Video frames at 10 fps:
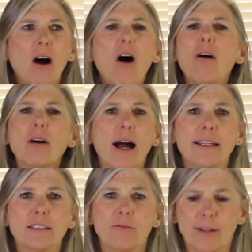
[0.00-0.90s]
all
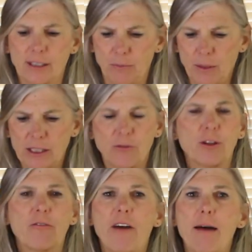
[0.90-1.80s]
kinds of recipes for
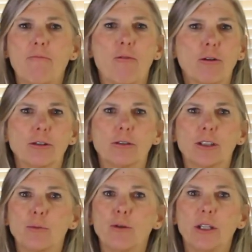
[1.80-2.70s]
the Fab Four
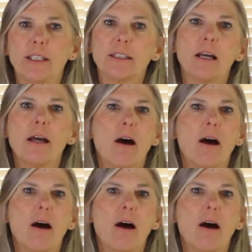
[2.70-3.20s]
smoothies